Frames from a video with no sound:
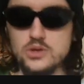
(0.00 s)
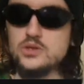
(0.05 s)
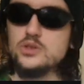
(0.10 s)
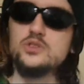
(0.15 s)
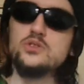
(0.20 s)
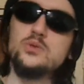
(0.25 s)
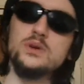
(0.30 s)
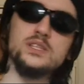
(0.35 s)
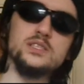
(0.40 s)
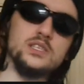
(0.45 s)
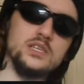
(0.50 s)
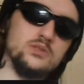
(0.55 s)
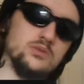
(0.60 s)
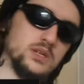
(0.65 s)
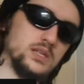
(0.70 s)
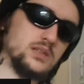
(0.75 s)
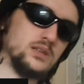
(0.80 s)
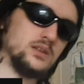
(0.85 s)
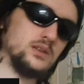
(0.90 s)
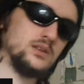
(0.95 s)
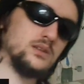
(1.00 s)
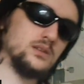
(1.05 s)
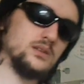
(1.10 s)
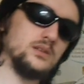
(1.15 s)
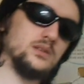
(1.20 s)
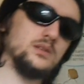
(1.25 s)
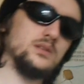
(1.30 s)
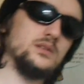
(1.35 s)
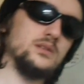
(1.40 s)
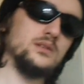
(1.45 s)
under 20 quid.
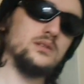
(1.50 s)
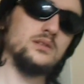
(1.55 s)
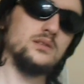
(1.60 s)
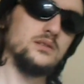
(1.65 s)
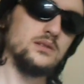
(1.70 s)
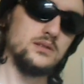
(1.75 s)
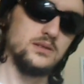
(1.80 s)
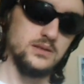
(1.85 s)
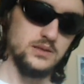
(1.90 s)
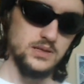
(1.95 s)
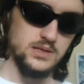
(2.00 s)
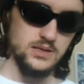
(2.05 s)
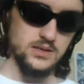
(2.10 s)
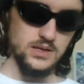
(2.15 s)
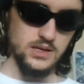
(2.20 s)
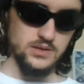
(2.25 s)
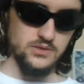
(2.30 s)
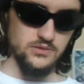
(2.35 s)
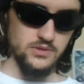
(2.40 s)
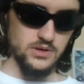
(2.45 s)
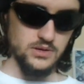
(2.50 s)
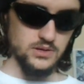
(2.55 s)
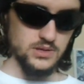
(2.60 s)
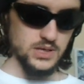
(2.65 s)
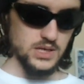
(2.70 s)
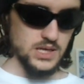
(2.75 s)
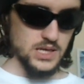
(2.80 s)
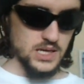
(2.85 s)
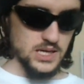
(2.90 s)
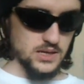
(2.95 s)
That's right.
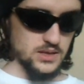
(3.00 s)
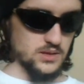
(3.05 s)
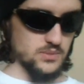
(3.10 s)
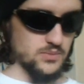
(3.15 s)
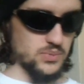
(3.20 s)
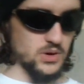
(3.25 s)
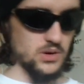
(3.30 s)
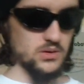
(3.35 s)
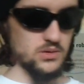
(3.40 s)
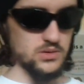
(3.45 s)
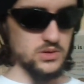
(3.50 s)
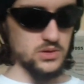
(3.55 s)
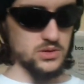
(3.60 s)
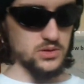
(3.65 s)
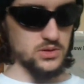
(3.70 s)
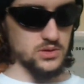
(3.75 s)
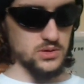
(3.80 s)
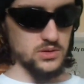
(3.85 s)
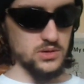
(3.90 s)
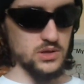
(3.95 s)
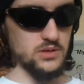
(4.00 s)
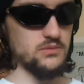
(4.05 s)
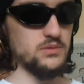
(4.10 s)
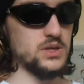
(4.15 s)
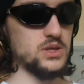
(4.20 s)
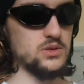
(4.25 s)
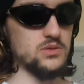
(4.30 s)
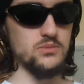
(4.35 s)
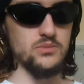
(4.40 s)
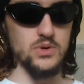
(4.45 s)
The box, the
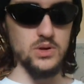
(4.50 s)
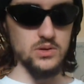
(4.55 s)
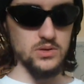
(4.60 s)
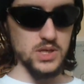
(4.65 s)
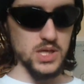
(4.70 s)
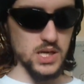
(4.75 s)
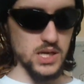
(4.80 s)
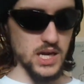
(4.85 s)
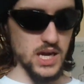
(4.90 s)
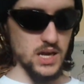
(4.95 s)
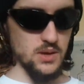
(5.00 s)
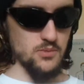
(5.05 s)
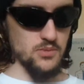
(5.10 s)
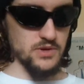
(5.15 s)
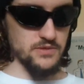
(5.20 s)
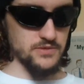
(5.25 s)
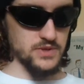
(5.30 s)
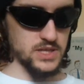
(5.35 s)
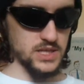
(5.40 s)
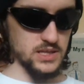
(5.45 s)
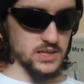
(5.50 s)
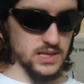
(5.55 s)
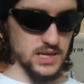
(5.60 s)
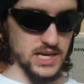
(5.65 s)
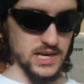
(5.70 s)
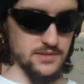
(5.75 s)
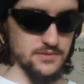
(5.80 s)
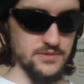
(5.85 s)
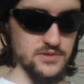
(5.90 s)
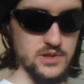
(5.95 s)
original box it came with,
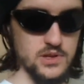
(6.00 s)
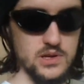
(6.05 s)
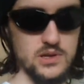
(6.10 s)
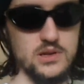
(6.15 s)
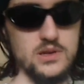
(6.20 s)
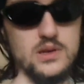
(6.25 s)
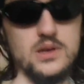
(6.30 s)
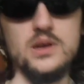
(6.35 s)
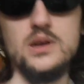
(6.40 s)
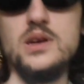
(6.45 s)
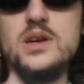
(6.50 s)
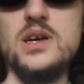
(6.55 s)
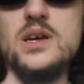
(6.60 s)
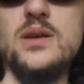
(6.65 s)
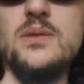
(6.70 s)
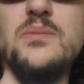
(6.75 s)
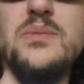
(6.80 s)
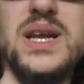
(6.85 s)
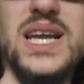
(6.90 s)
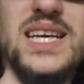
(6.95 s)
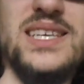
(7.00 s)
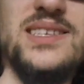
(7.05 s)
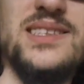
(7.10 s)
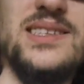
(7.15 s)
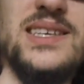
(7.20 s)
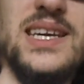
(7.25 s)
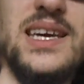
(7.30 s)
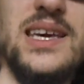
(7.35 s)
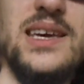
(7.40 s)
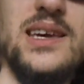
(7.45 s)
didn't have the
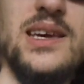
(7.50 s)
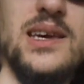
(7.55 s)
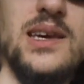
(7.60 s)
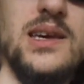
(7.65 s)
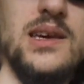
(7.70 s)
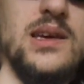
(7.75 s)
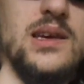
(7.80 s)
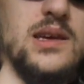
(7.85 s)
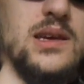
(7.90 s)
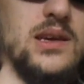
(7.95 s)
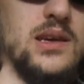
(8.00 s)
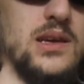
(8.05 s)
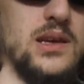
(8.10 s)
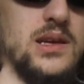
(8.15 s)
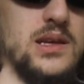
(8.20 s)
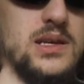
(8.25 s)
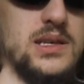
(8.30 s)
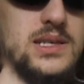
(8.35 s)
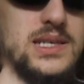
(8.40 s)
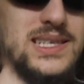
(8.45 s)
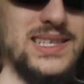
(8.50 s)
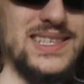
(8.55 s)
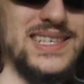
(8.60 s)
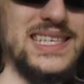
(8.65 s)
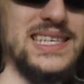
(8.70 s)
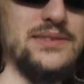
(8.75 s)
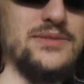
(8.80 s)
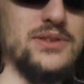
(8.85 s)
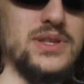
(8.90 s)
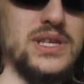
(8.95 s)
plastic
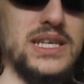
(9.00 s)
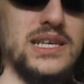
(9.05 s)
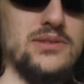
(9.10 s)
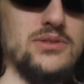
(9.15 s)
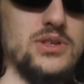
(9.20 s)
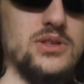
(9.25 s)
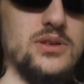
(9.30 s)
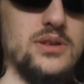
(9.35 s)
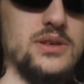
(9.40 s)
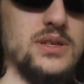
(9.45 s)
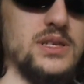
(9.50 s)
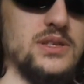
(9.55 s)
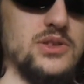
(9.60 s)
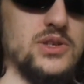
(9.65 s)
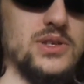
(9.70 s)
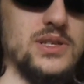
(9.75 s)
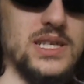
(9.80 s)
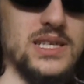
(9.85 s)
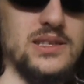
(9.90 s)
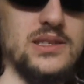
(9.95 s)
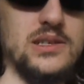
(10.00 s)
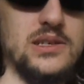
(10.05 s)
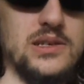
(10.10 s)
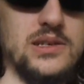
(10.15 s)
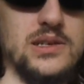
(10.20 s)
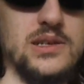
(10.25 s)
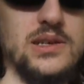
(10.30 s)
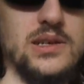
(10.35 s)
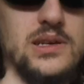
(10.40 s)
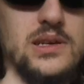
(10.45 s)
sleeve on the outside. It just had the